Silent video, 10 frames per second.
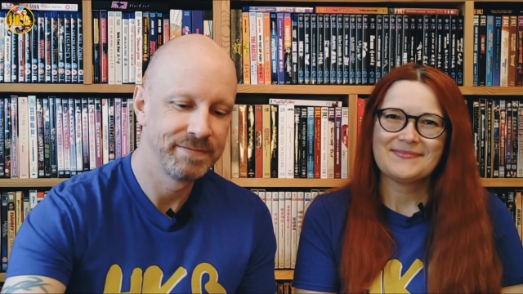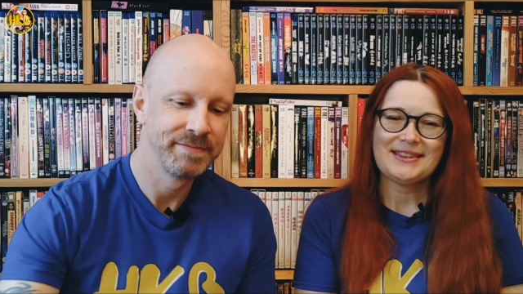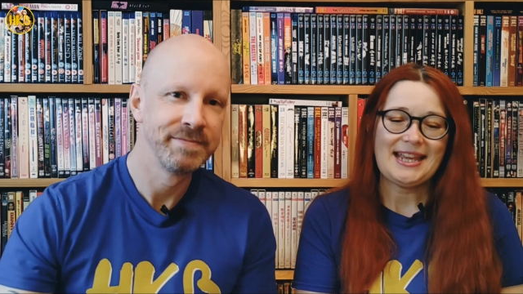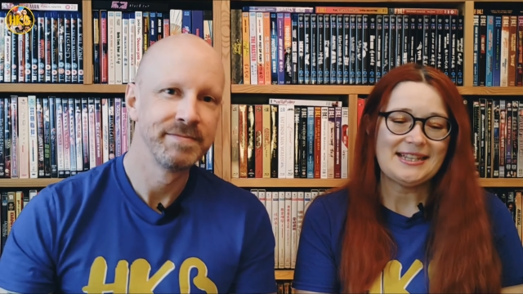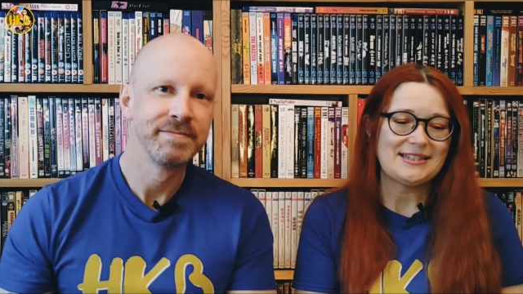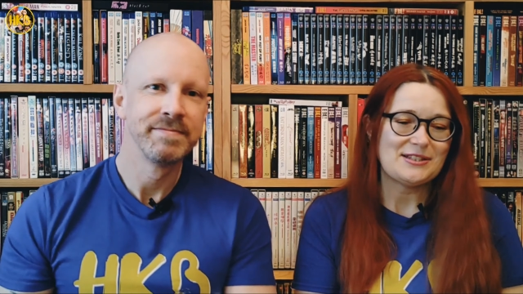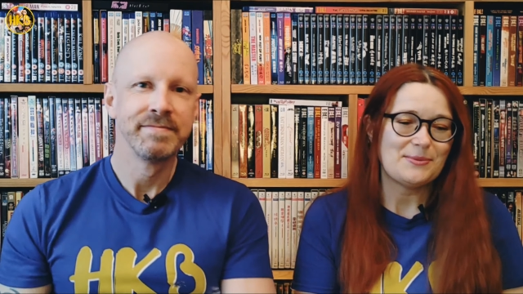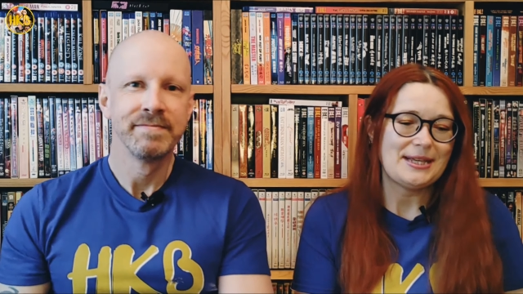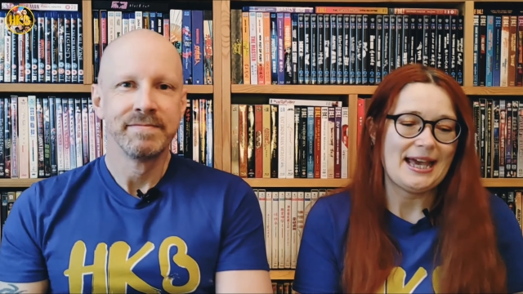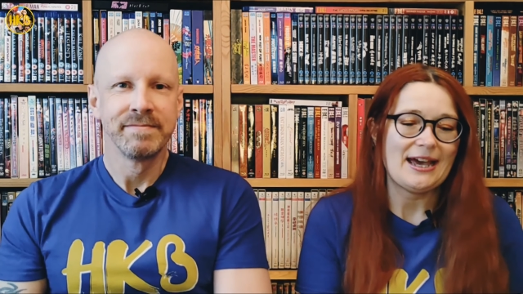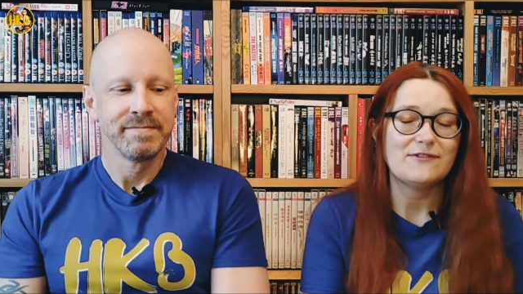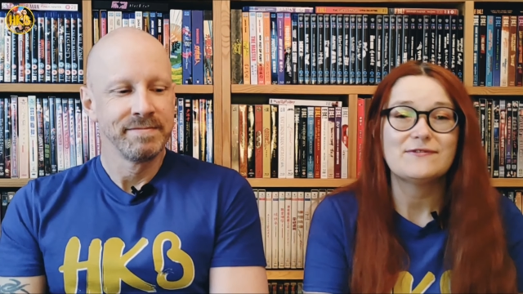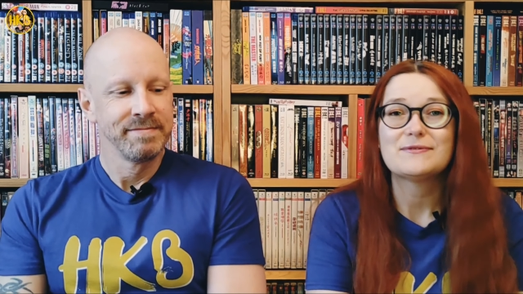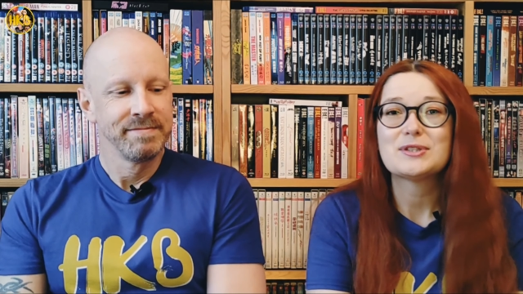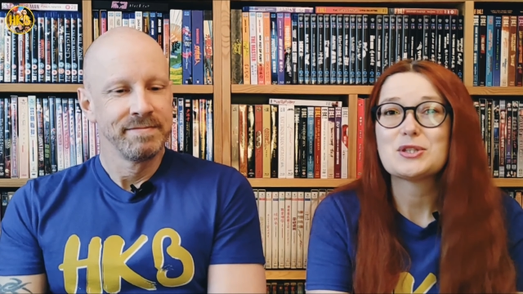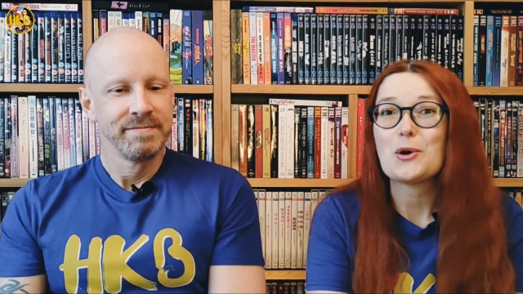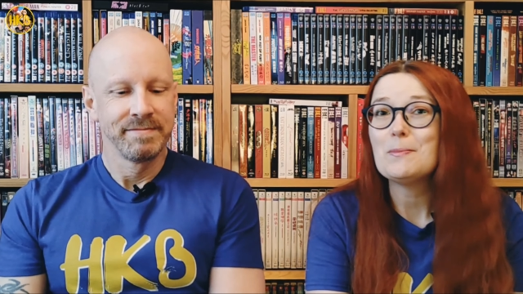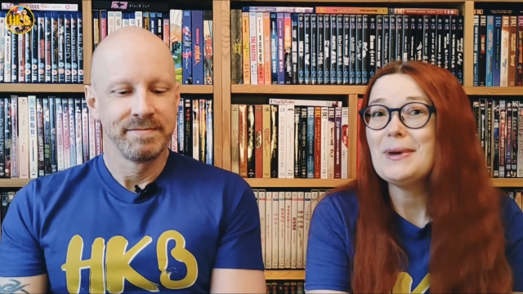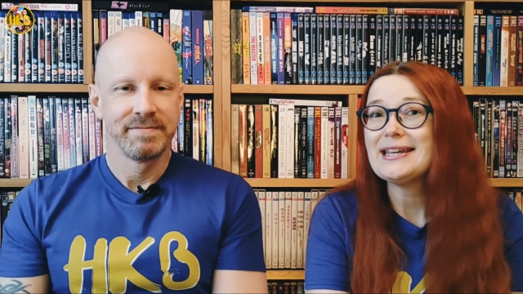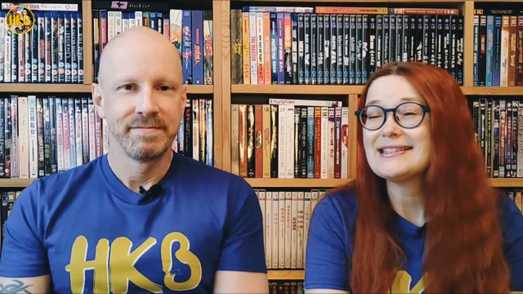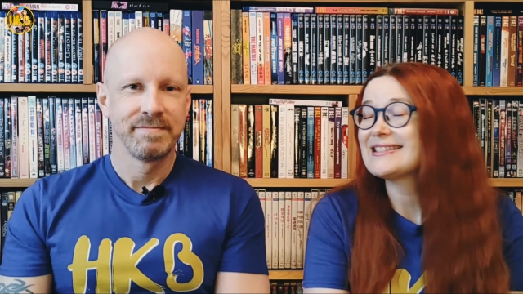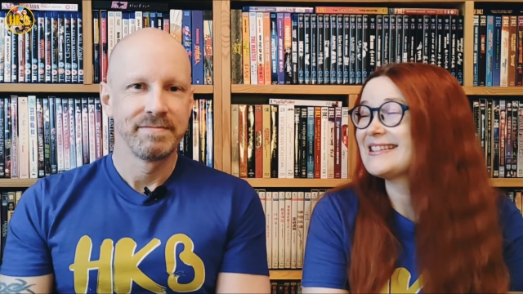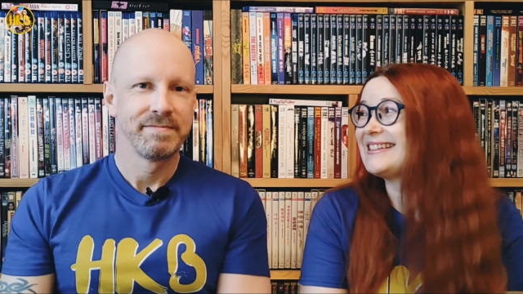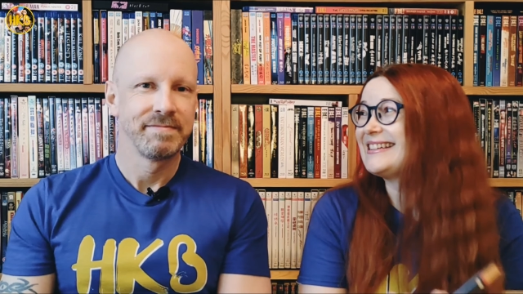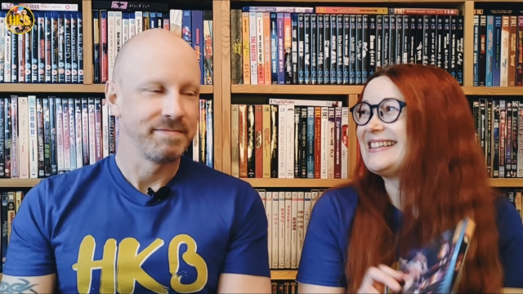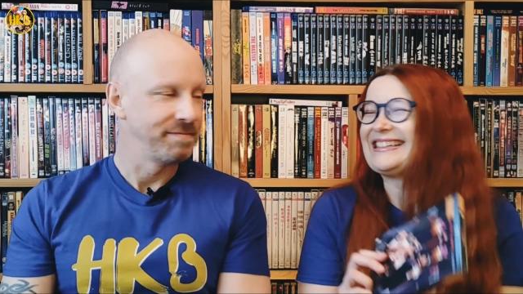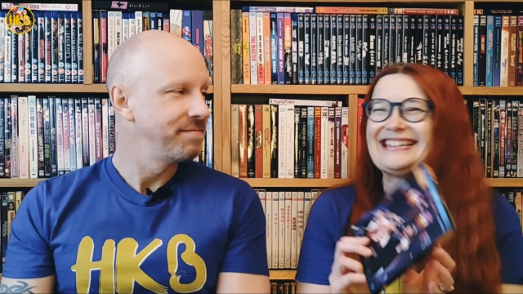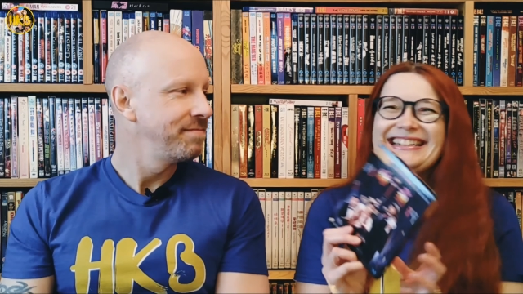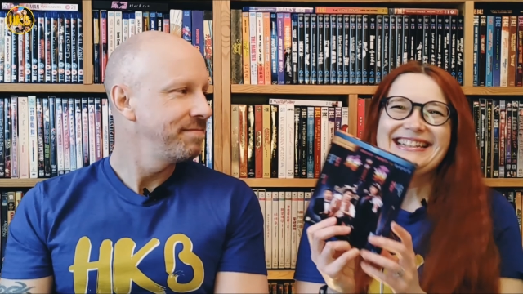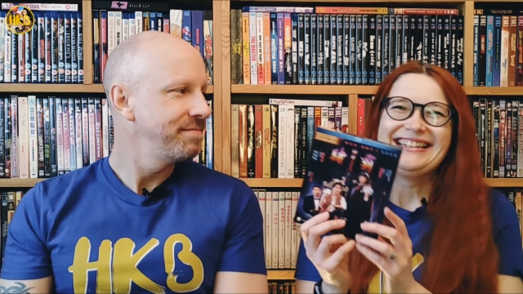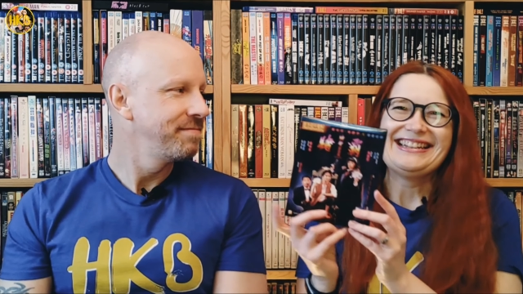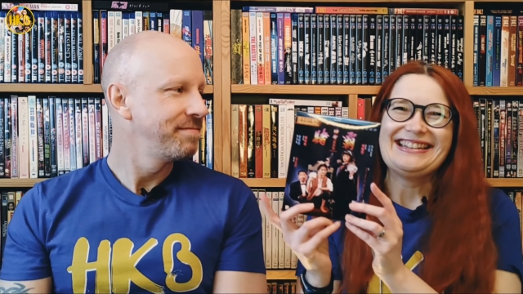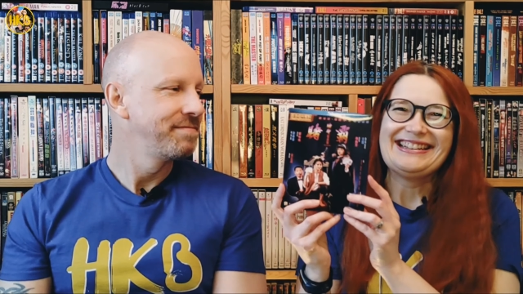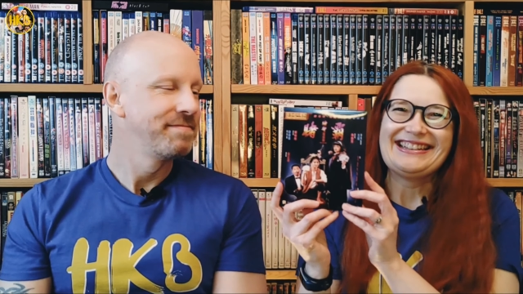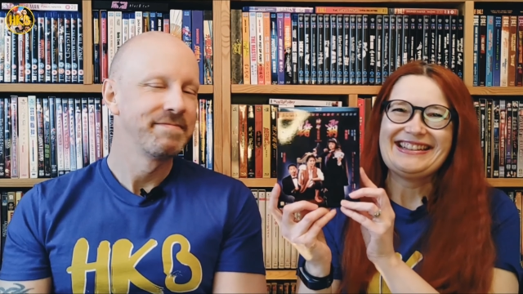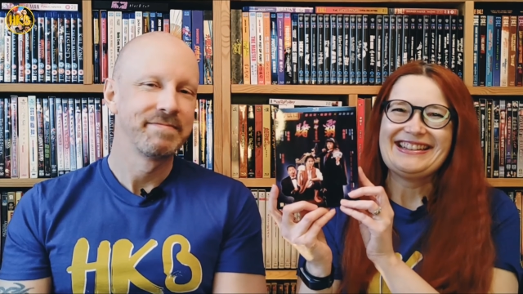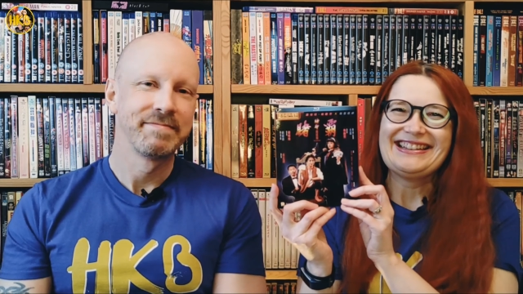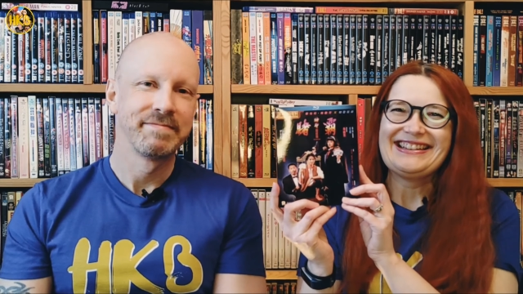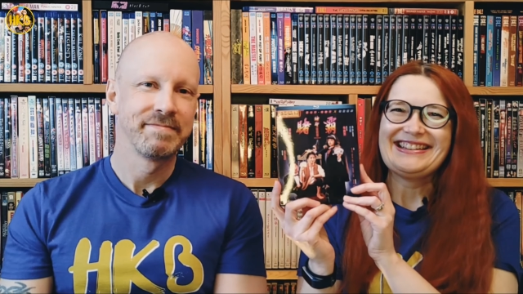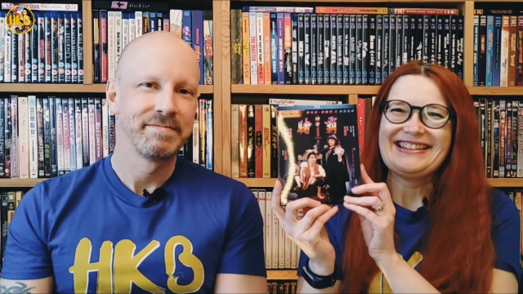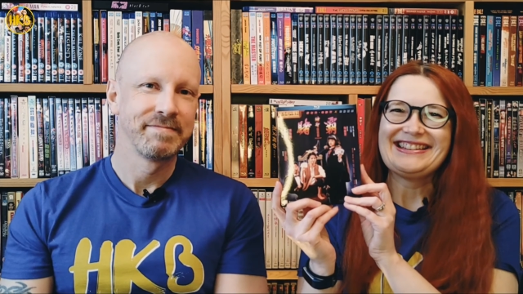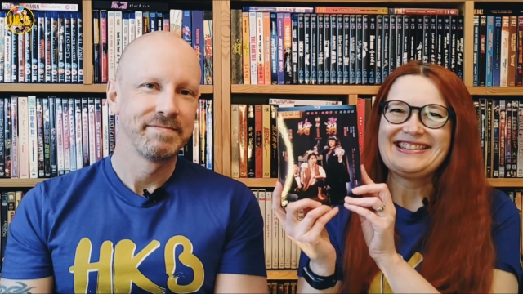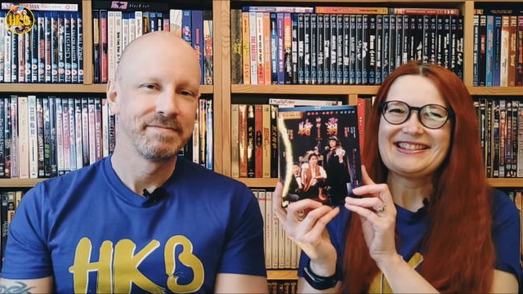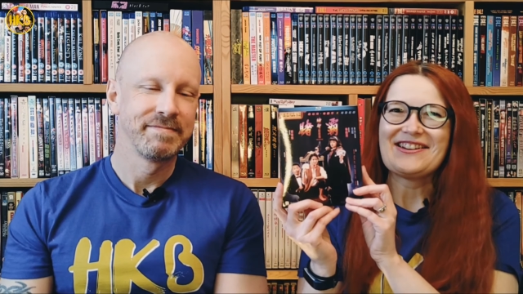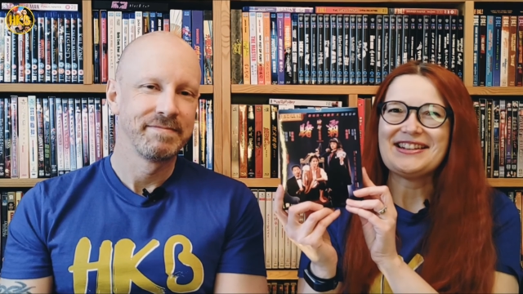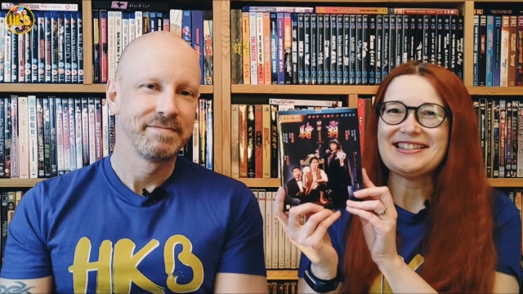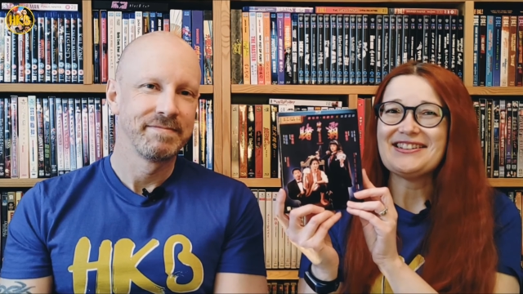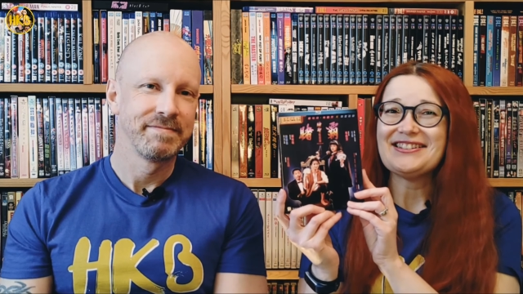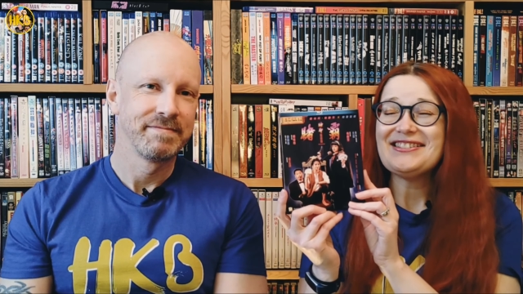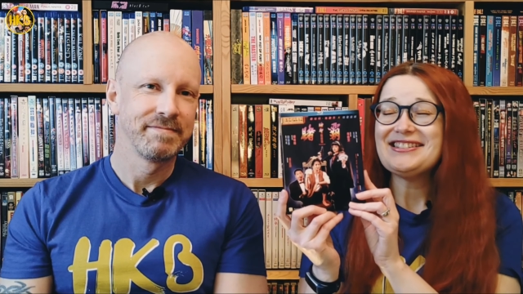Speaker 1: Next we have Top Bet, mm -hmm. starring Day Day